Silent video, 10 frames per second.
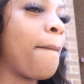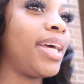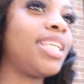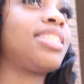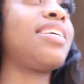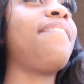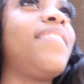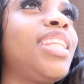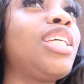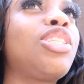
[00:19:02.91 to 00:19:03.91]
But it's
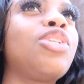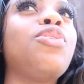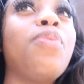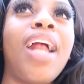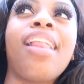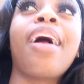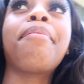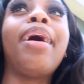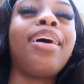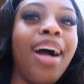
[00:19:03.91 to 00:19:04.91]
10:52. What I like
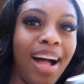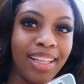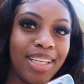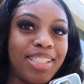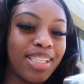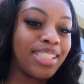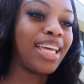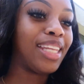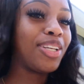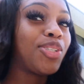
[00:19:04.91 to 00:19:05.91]
about college is
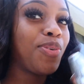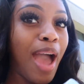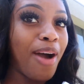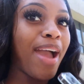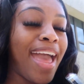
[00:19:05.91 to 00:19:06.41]
they let you out